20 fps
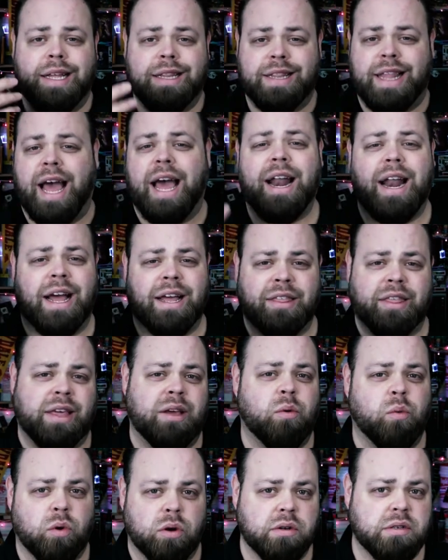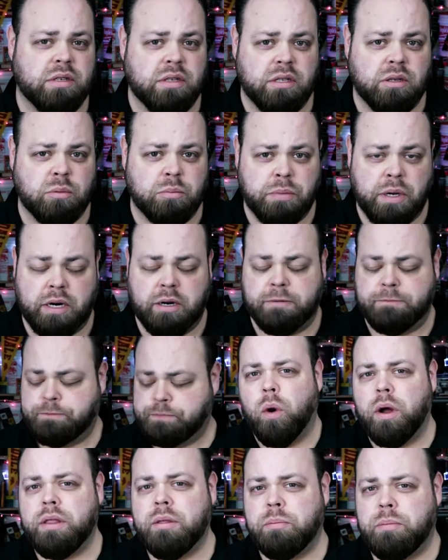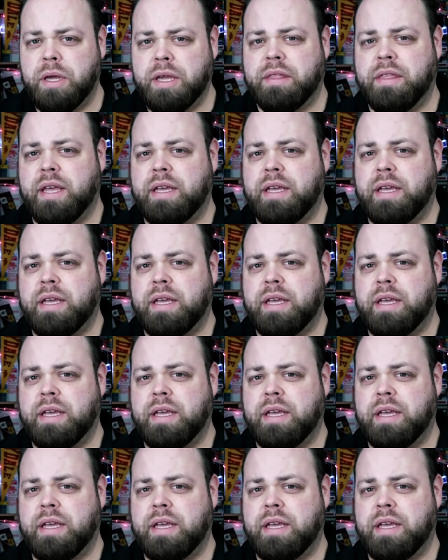That I think works a little better. One of the big